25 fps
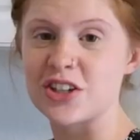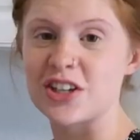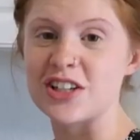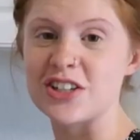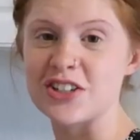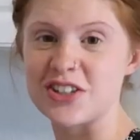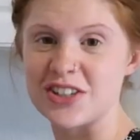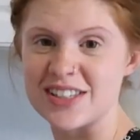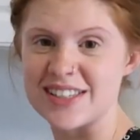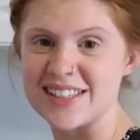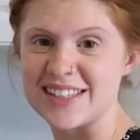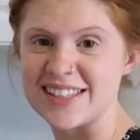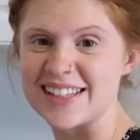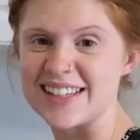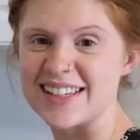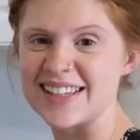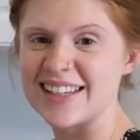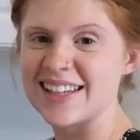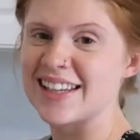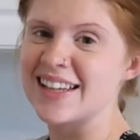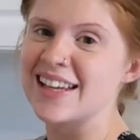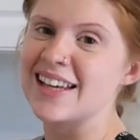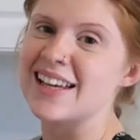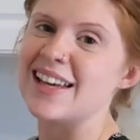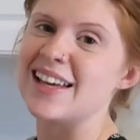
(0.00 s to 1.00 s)
you're
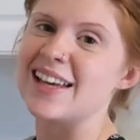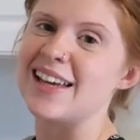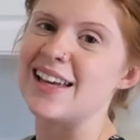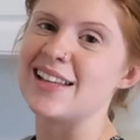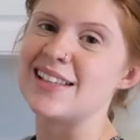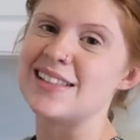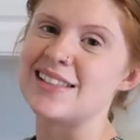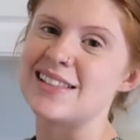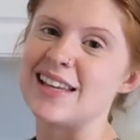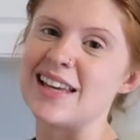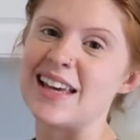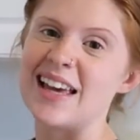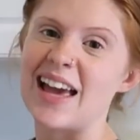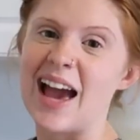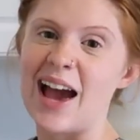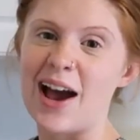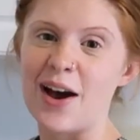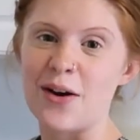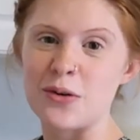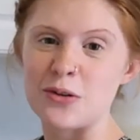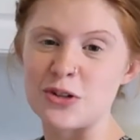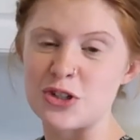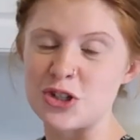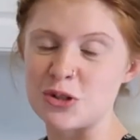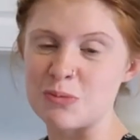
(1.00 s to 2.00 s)
interested and seeing
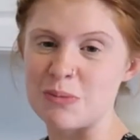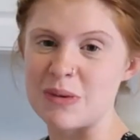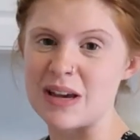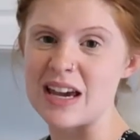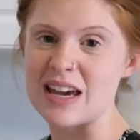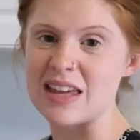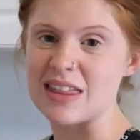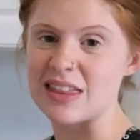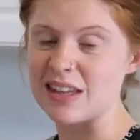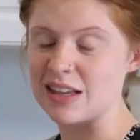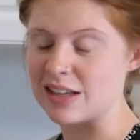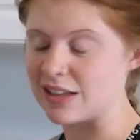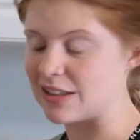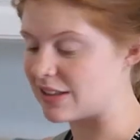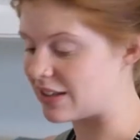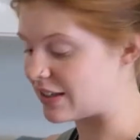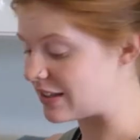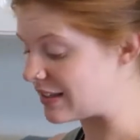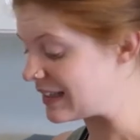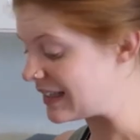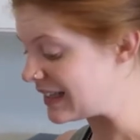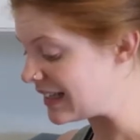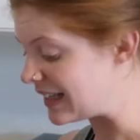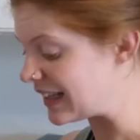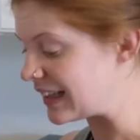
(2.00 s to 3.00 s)
how to make this
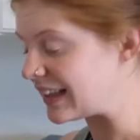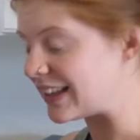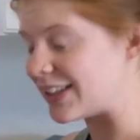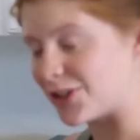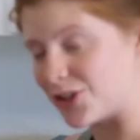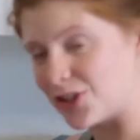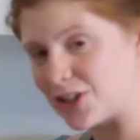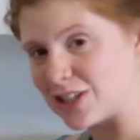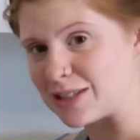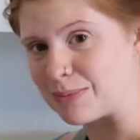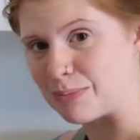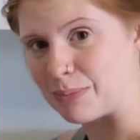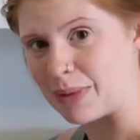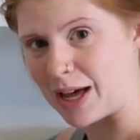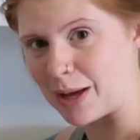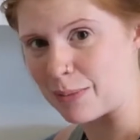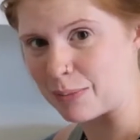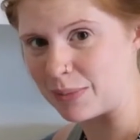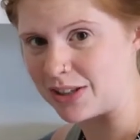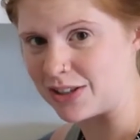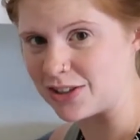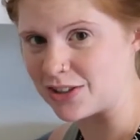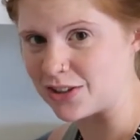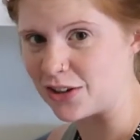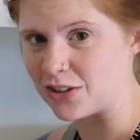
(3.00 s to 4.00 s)
delicious black
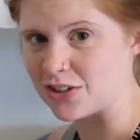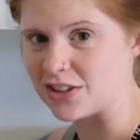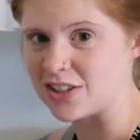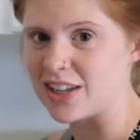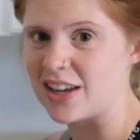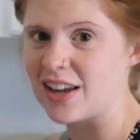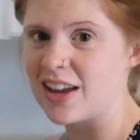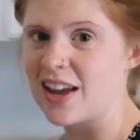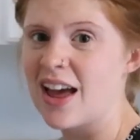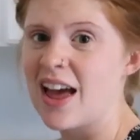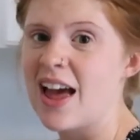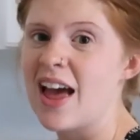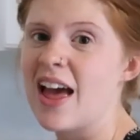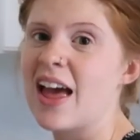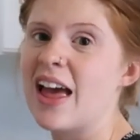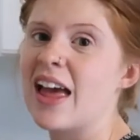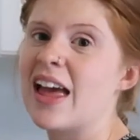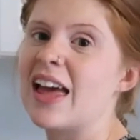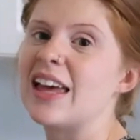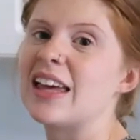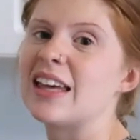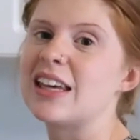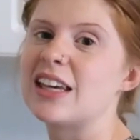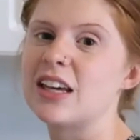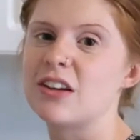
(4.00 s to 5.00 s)
bean salsa,
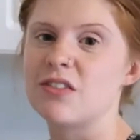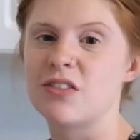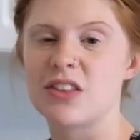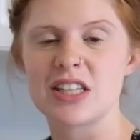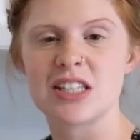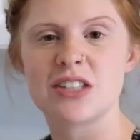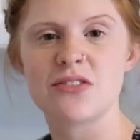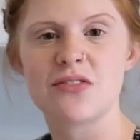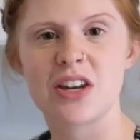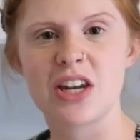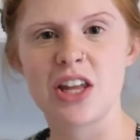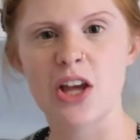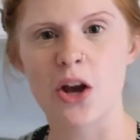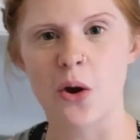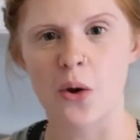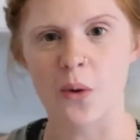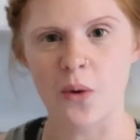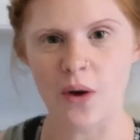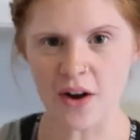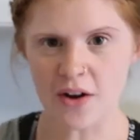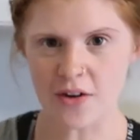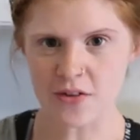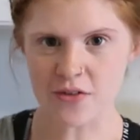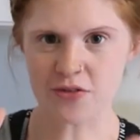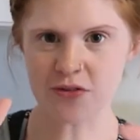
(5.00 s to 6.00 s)
give this
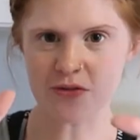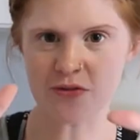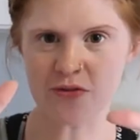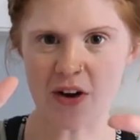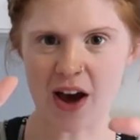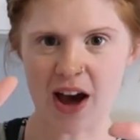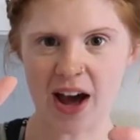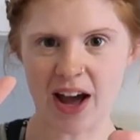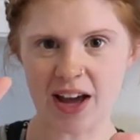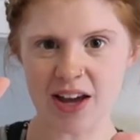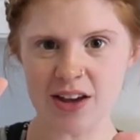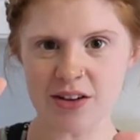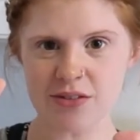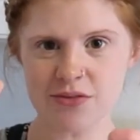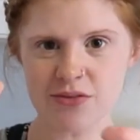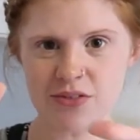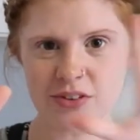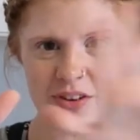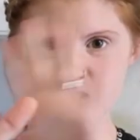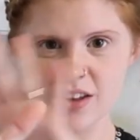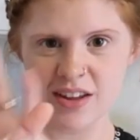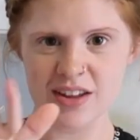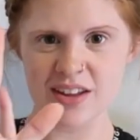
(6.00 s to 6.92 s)
video five,